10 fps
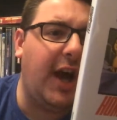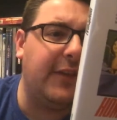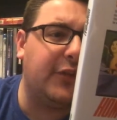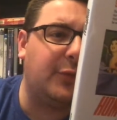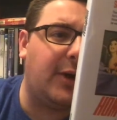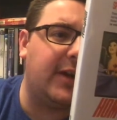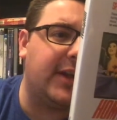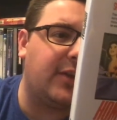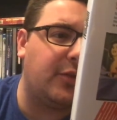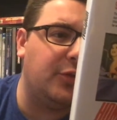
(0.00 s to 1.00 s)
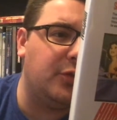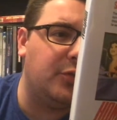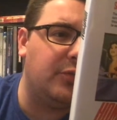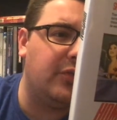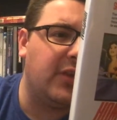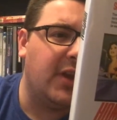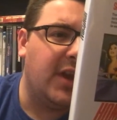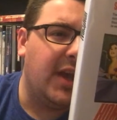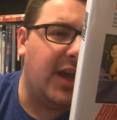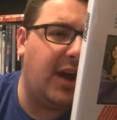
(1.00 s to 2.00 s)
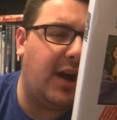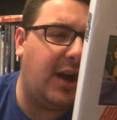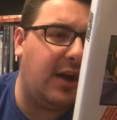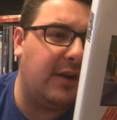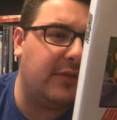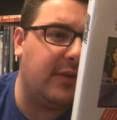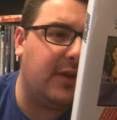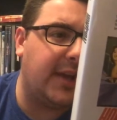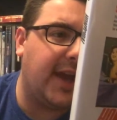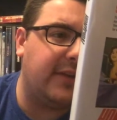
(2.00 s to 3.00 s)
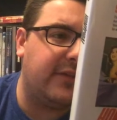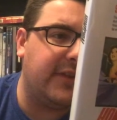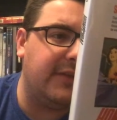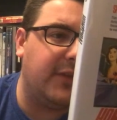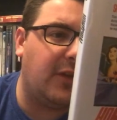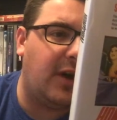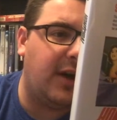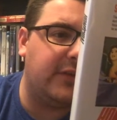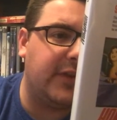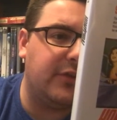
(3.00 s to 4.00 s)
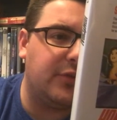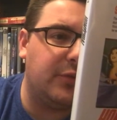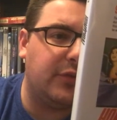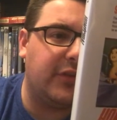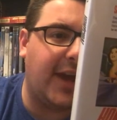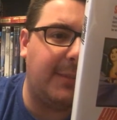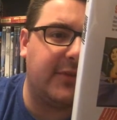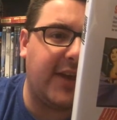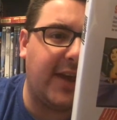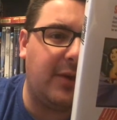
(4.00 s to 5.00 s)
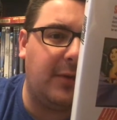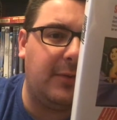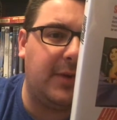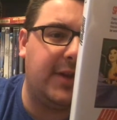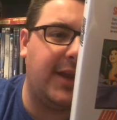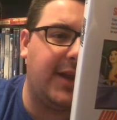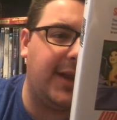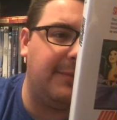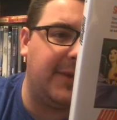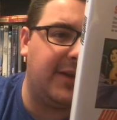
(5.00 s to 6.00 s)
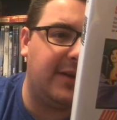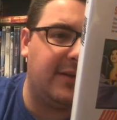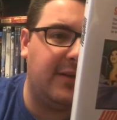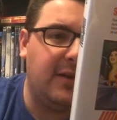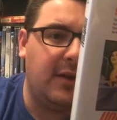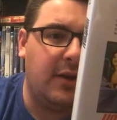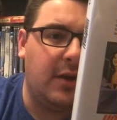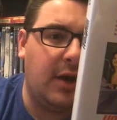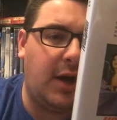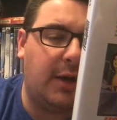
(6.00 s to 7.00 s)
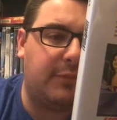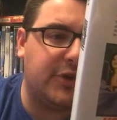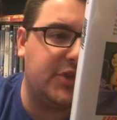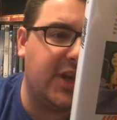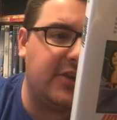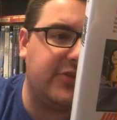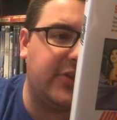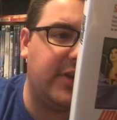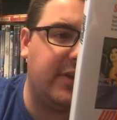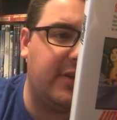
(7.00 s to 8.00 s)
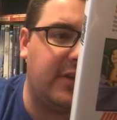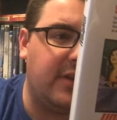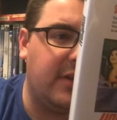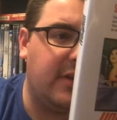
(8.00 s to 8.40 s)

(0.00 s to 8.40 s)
This one includes, again, Stephen Laws introduces Homicidal, an 8-minute appreciation.